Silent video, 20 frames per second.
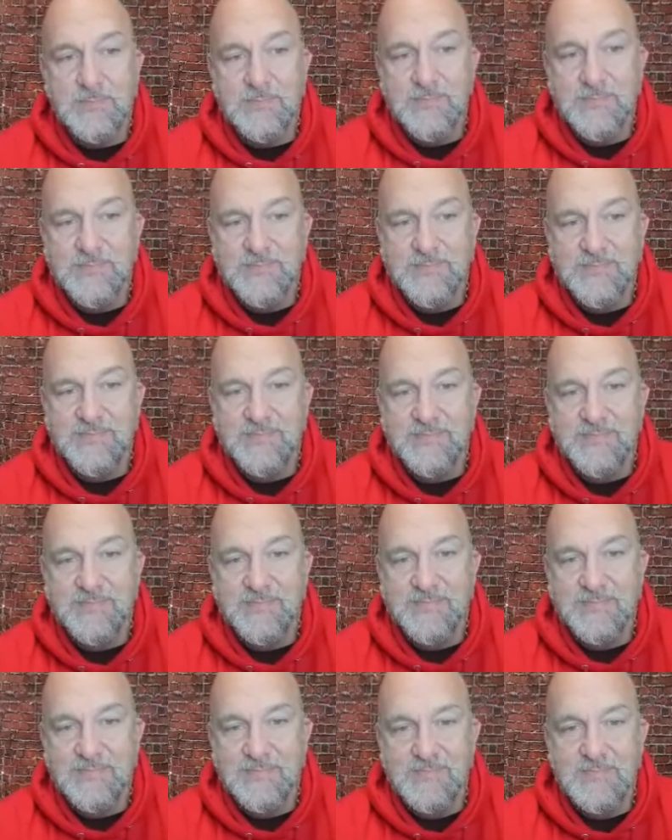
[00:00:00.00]

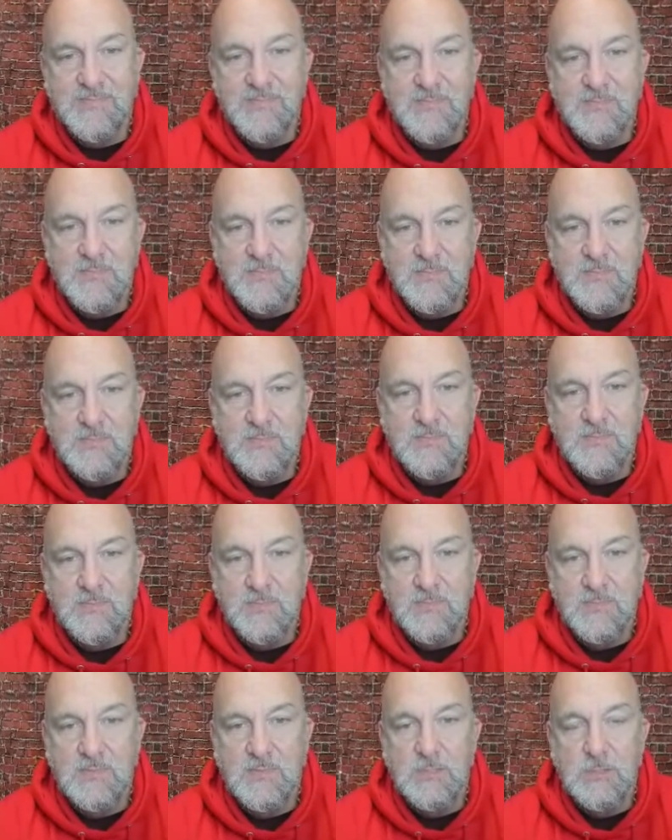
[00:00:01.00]

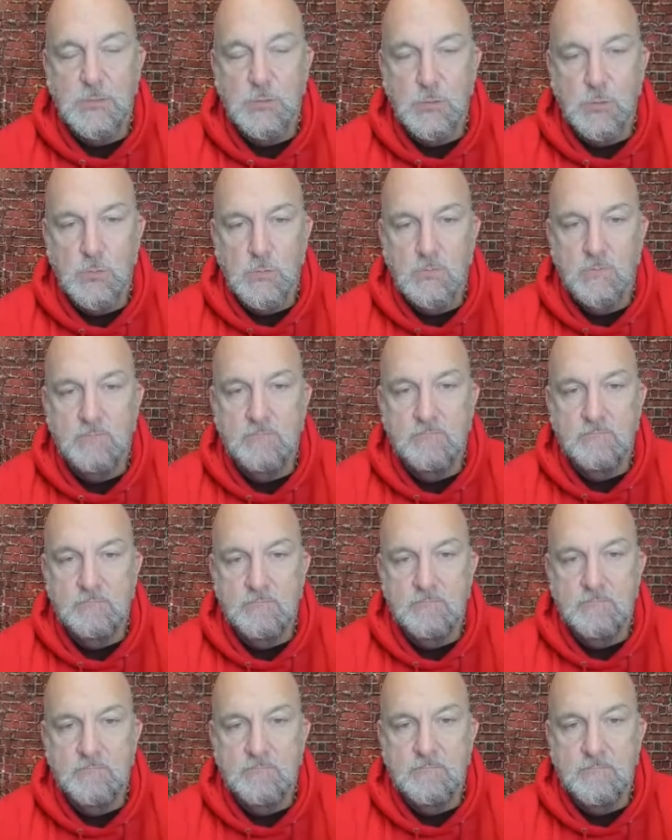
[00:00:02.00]

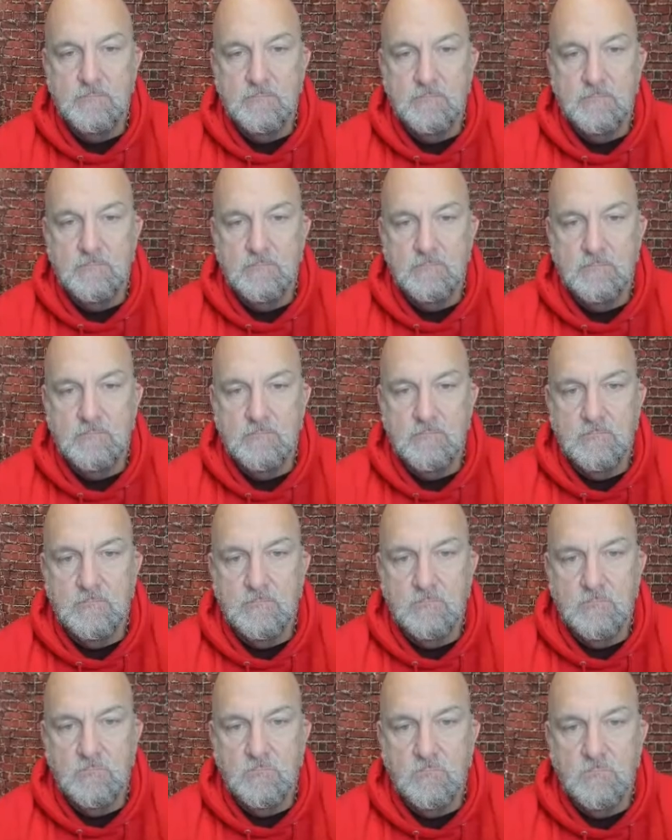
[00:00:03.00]

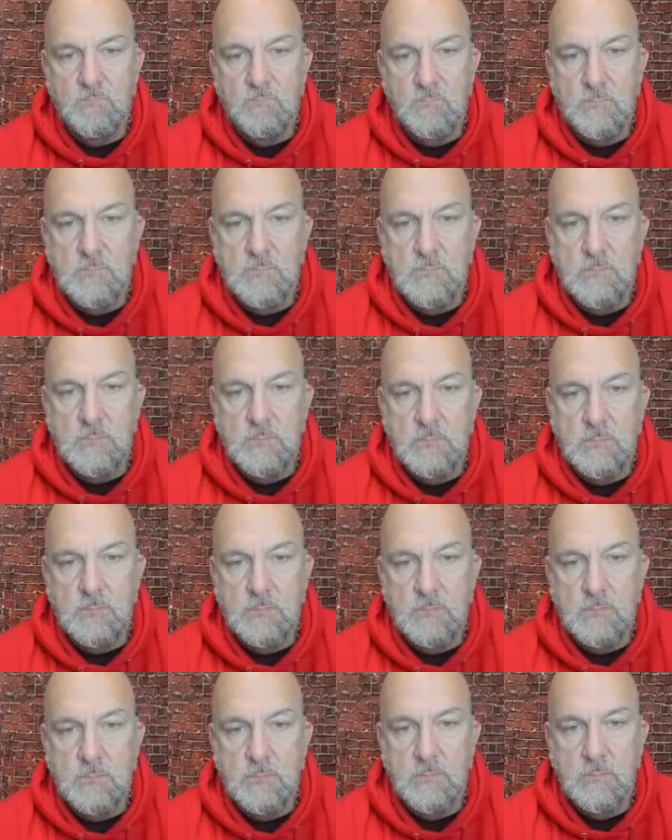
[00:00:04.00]

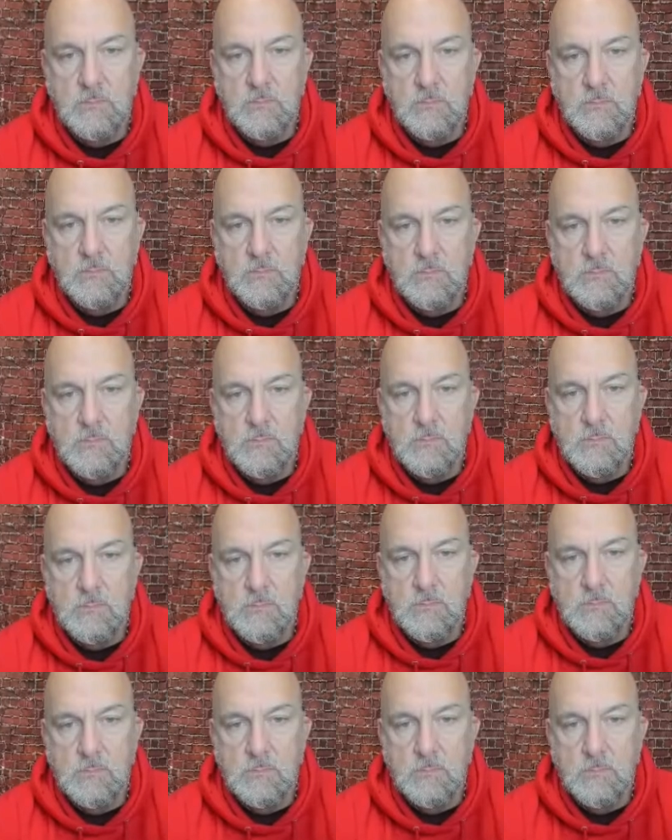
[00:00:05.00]

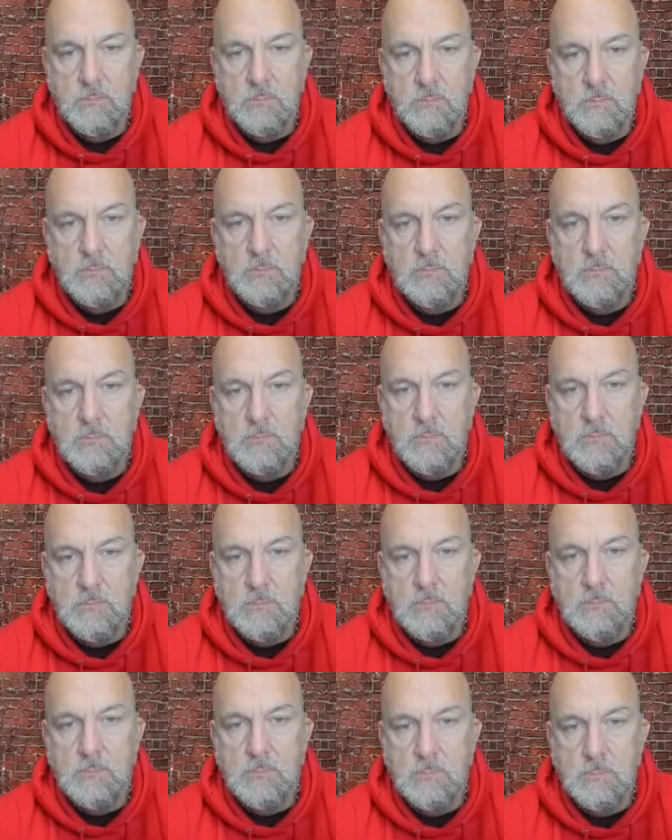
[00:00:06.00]

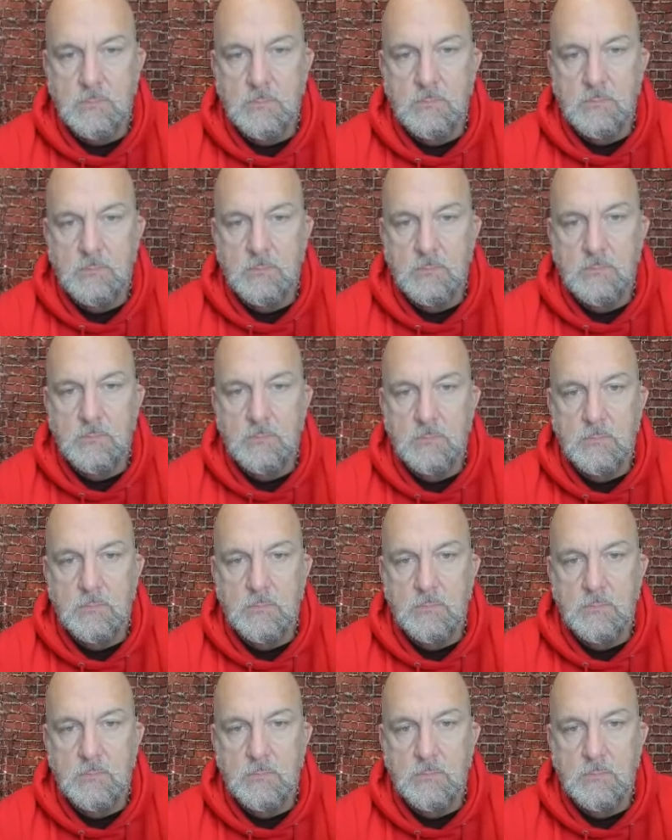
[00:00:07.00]
The person shown says nothing.